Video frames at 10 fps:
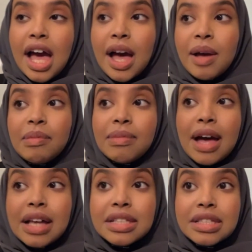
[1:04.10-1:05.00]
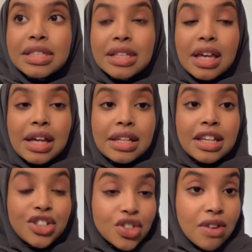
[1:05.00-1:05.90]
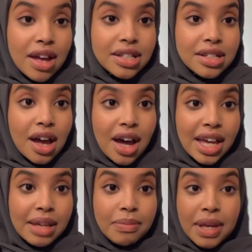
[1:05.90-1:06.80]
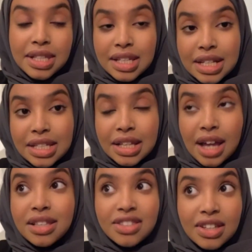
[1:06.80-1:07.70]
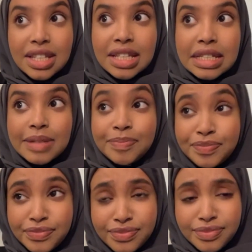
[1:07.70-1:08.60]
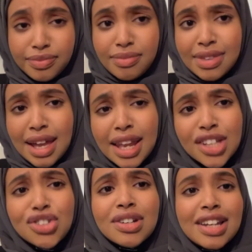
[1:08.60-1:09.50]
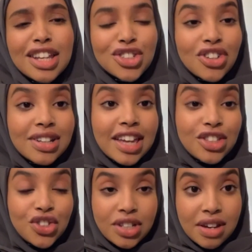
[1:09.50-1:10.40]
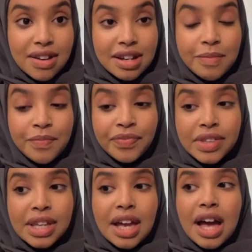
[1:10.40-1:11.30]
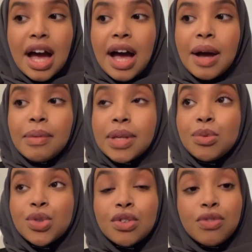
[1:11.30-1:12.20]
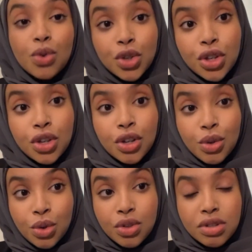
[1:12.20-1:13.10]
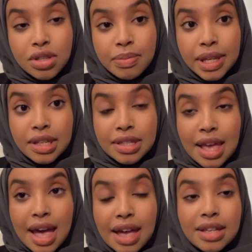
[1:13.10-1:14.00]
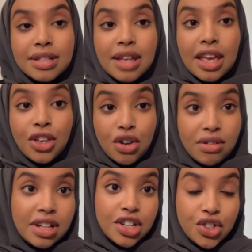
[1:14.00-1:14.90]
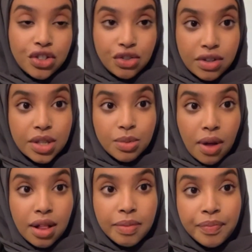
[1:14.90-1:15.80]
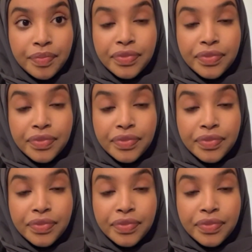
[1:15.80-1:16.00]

As an undergrad, I studied electrical and electronic engineering. It was a 4-year course because it had a year in an industry as well.